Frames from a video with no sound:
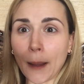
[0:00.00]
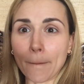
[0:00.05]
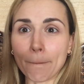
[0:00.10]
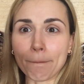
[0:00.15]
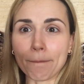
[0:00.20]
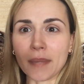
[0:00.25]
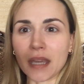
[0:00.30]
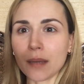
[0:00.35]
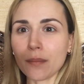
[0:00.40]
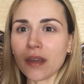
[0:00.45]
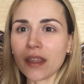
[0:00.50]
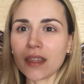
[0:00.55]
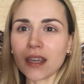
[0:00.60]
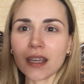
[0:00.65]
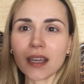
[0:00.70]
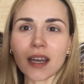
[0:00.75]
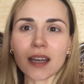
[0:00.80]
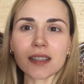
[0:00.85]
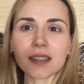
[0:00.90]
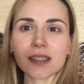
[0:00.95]
maybe they
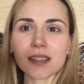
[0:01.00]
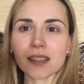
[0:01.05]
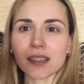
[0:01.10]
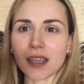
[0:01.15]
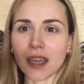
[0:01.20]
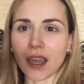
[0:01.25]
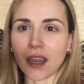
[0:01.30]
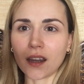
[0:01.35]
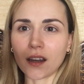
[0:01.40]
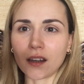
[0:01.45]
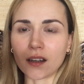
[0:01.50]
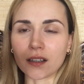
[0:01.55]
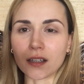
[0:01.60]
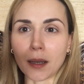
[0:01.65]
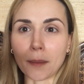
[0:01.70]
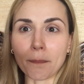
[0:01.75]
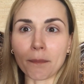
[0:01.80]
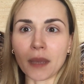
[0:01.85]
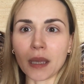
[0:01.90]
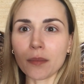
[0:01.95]
got scared
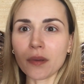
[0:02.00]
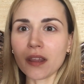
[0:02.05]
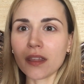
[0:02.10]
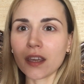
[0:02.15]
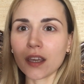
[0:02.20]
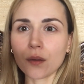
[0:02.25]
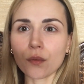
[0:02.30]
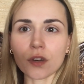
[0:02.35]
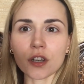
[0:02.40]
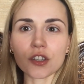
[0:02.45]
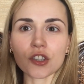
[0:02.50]
and maybe they were